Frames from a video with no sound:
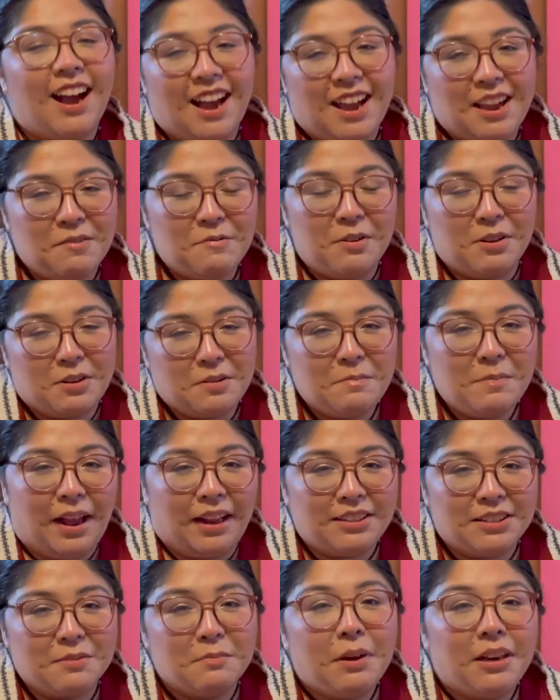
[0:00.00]
Hi, welcome back
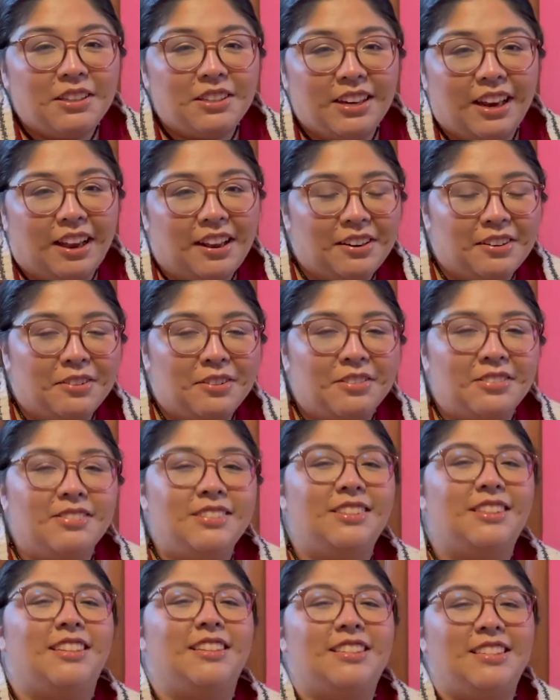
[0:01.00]
to my channel.
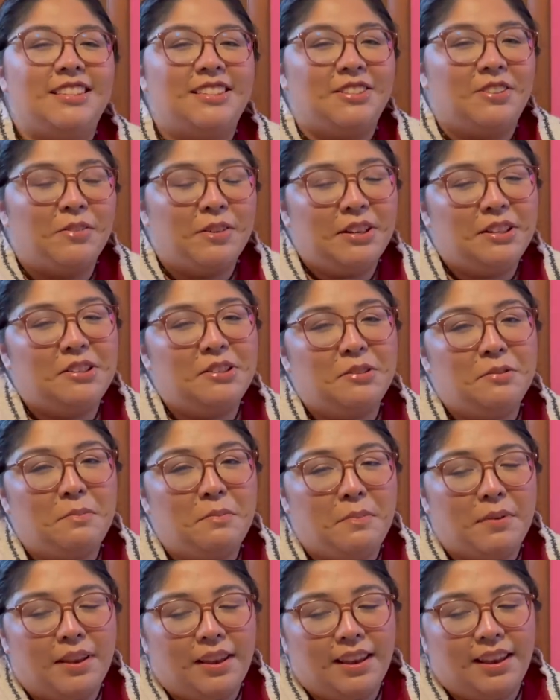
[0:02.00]
This is going to
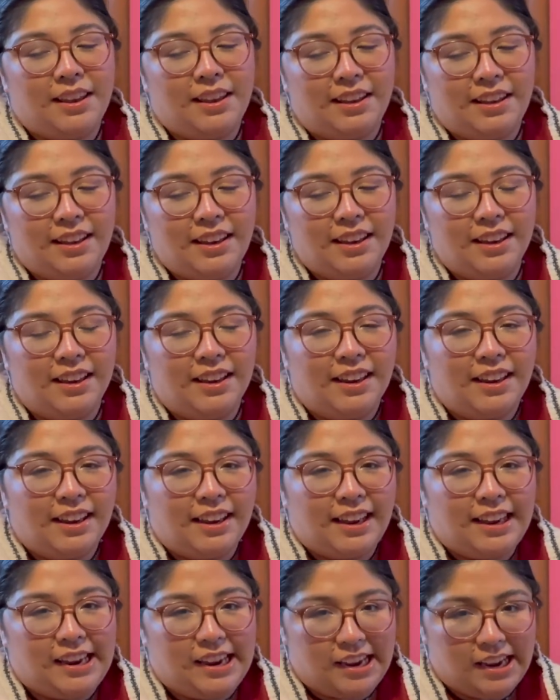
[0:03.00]
be
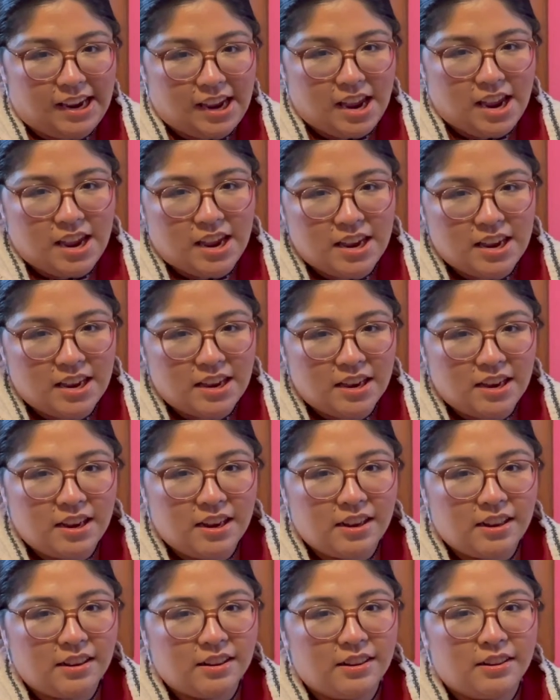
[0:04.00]
a
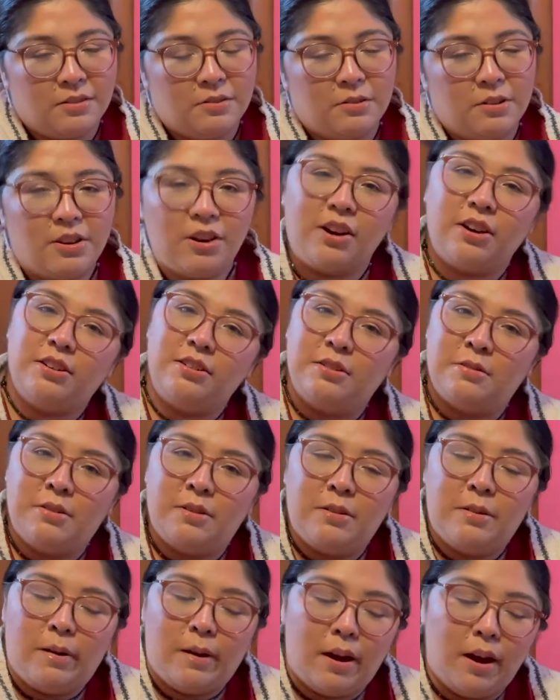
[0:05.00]
yarn
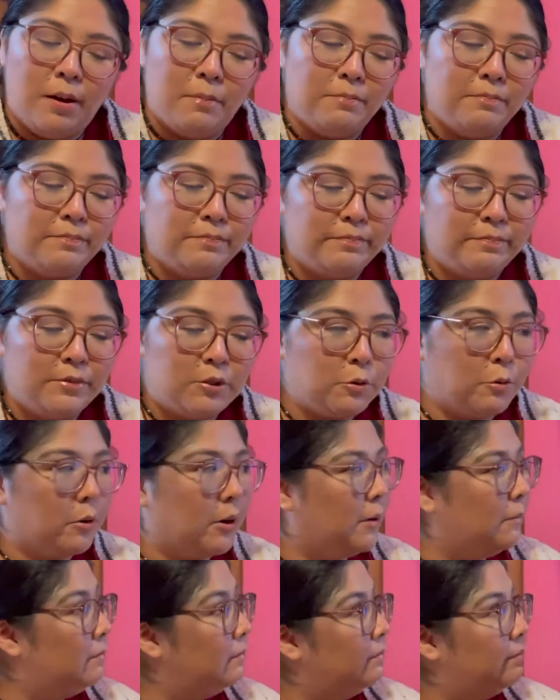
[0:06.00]
tour
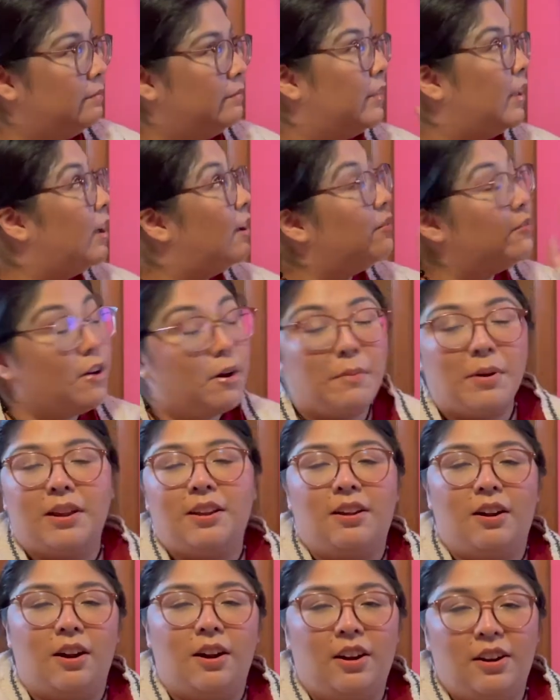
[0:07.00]
of all my
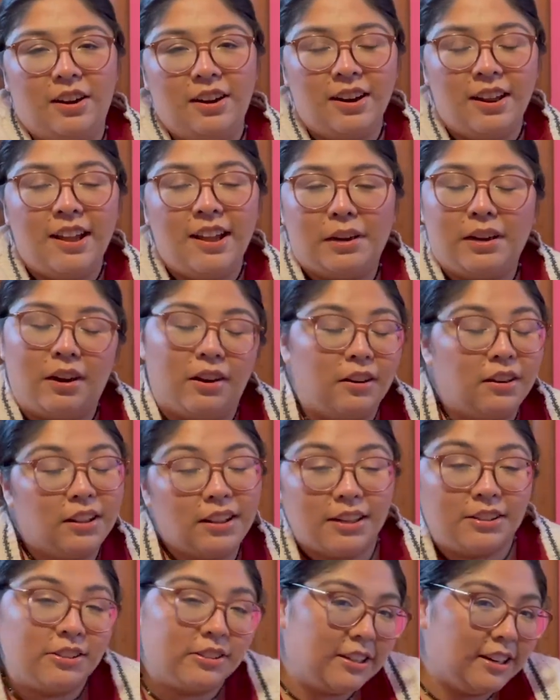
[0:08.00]
yarn
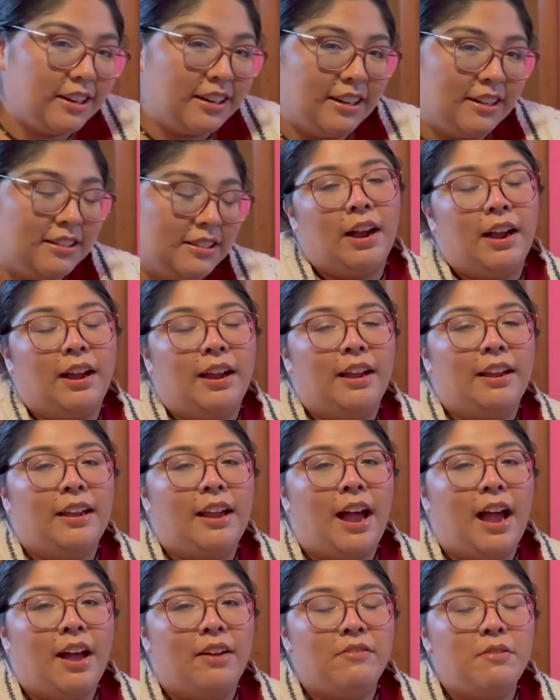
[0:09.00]
collection, I guess. I
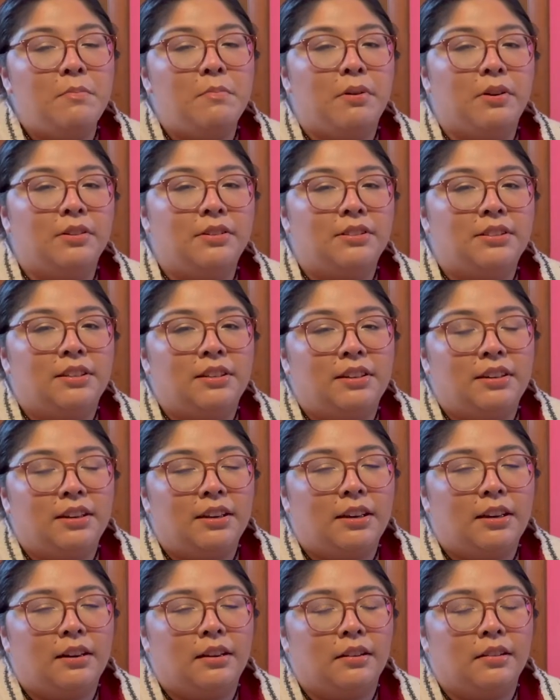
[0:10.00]
haven't posted
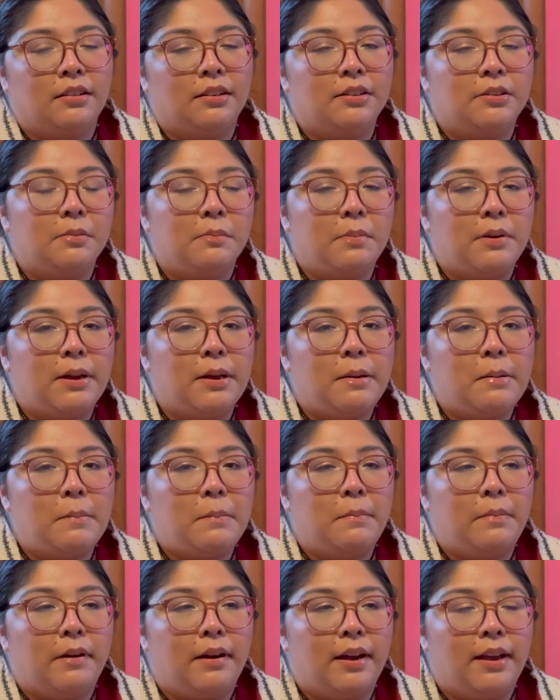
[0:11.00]
in a little bit,
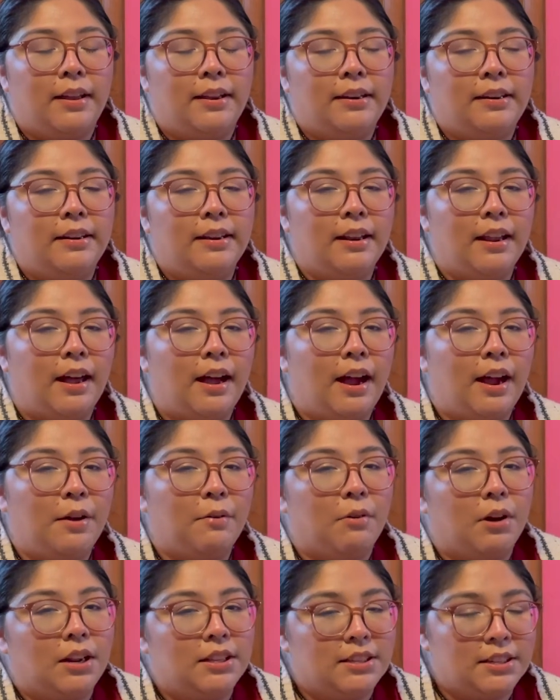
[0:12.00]
but I
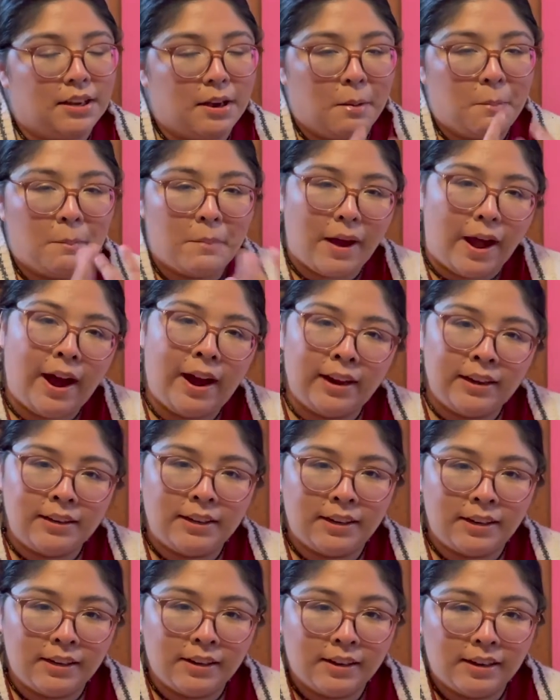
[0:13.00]
wanted to come back
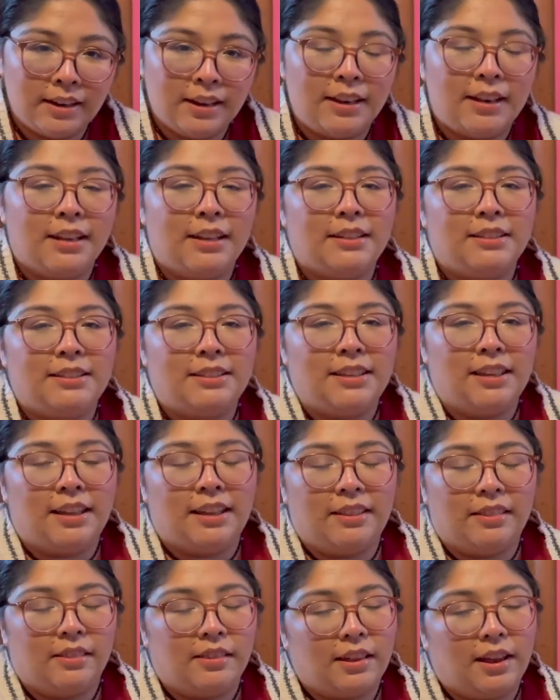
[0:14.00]
and say
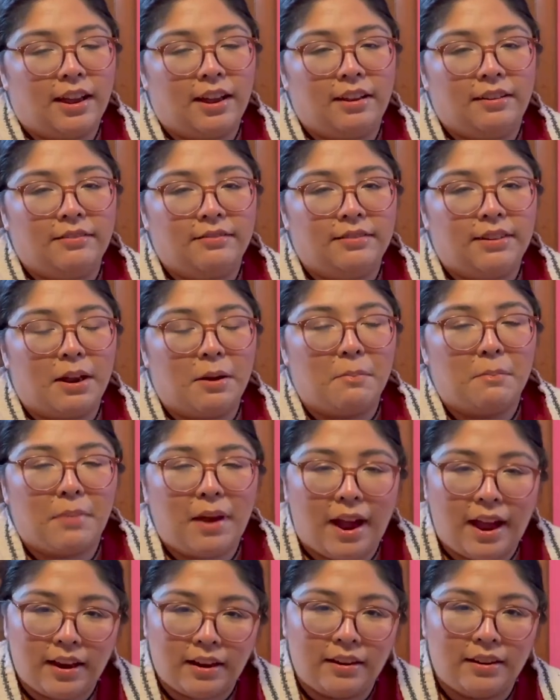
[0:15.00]
that I'm
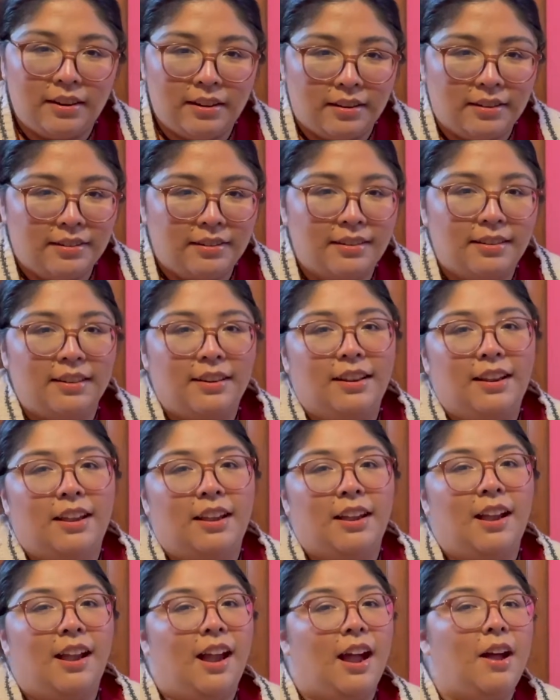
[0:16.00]
back.
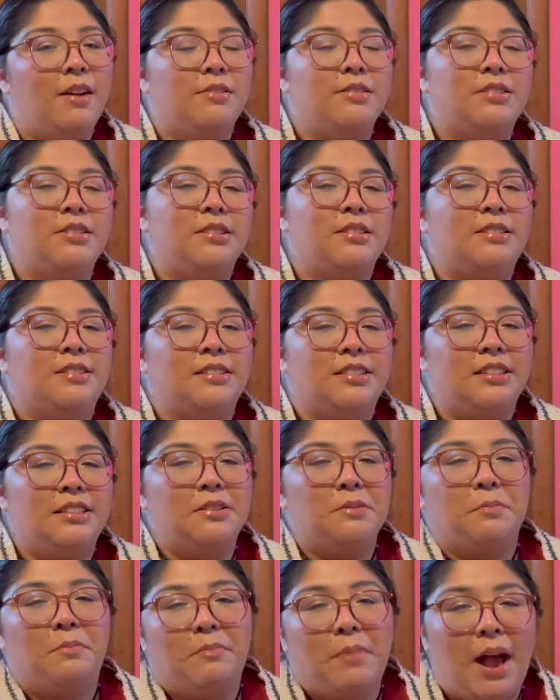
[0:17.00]
I was just, these
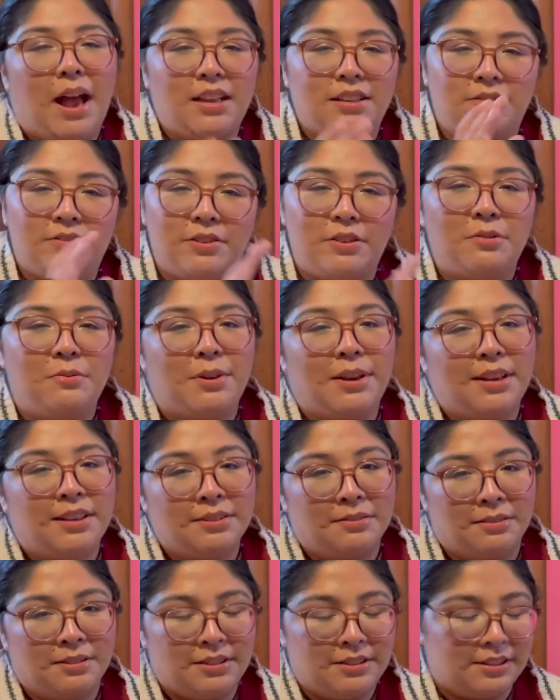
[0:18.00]
past few weeks
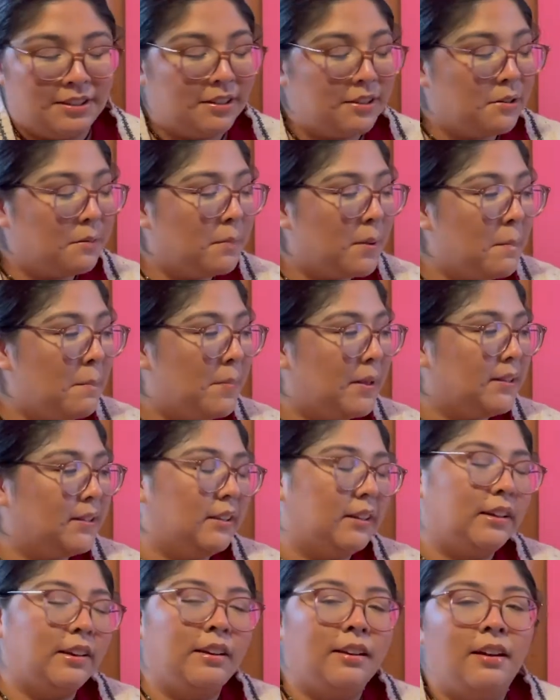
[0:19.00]
were just a little bit
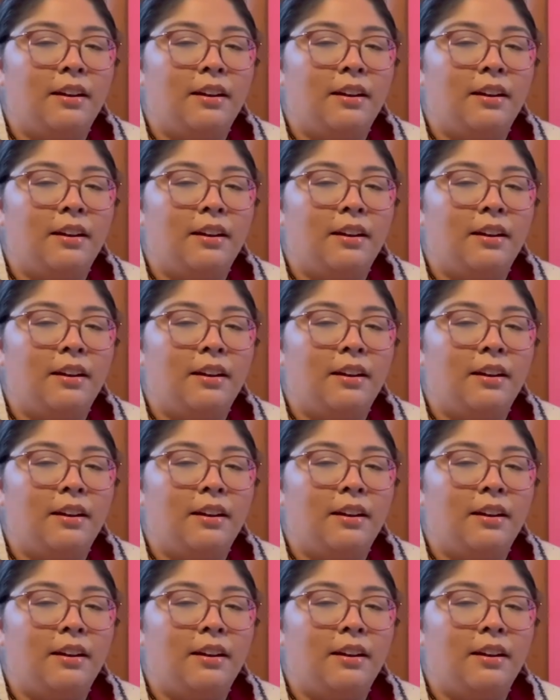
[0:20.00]
busy.